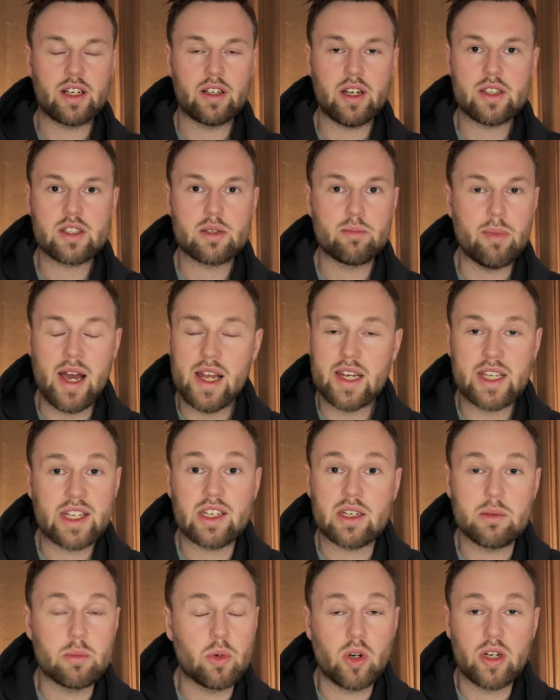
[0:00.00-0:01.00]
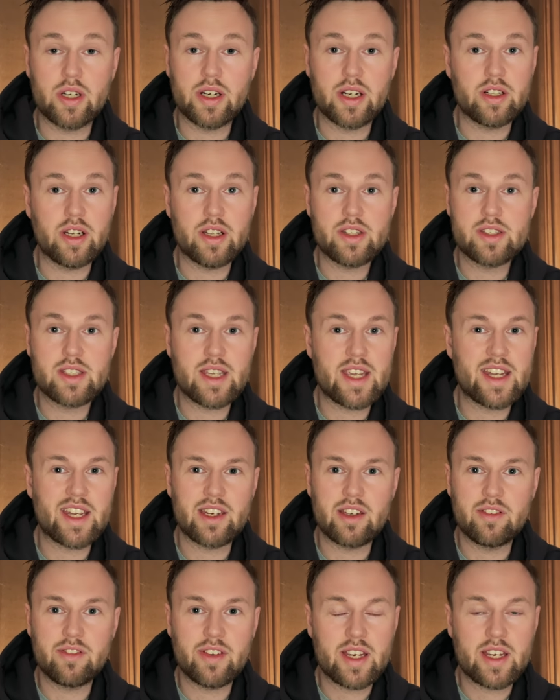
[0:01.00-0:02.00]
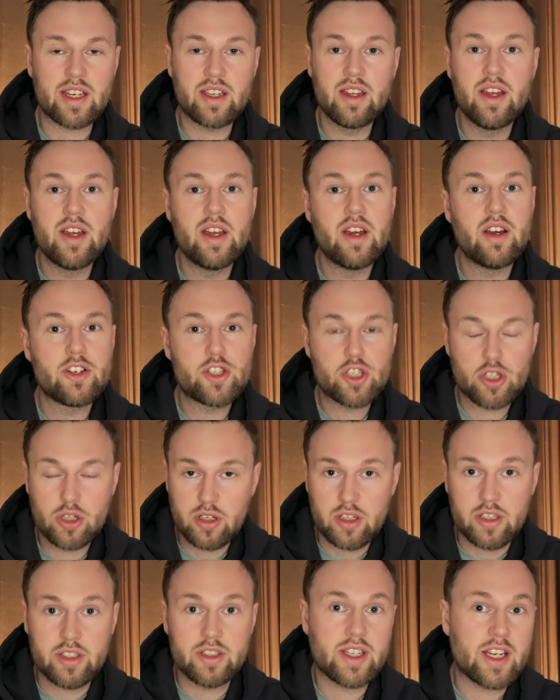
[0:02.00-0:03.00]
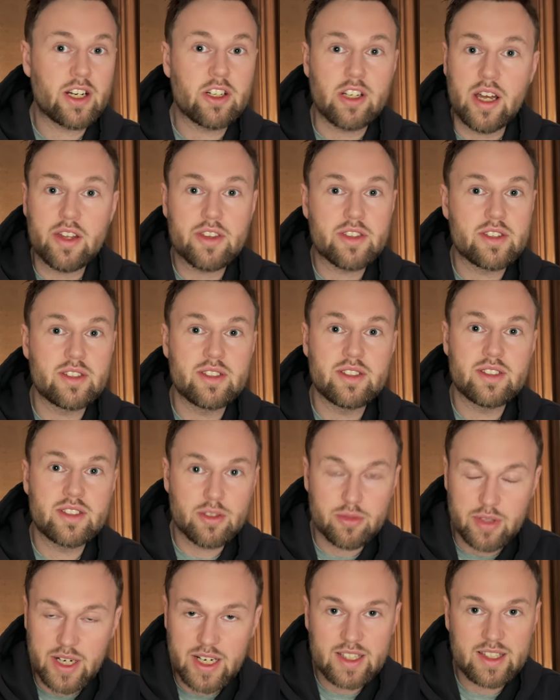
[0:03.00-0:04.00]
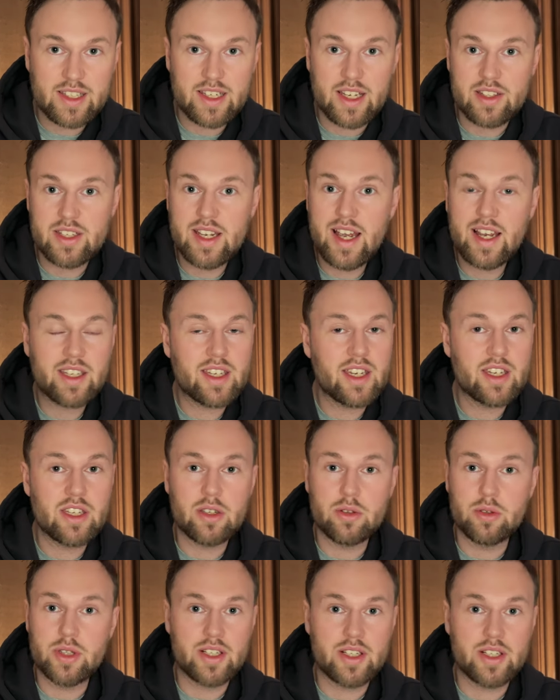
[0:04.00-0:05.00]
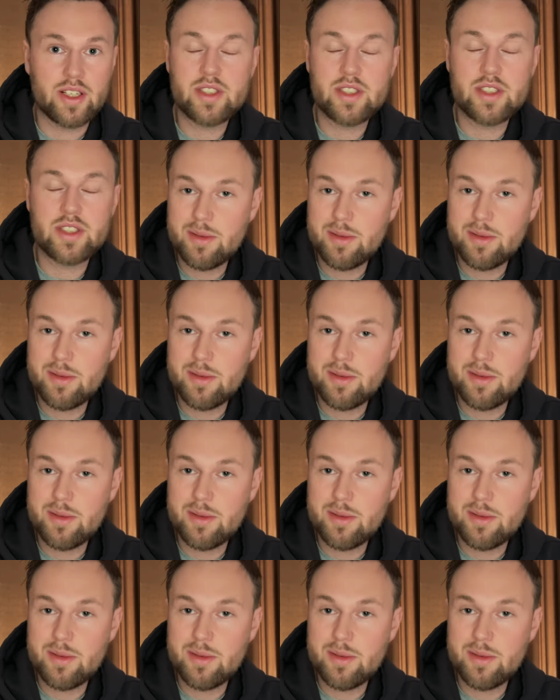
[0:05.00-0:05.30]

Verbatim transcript: not smiling anymore. They're not saying anything. Sure, they're not directly attacking you. They don't seem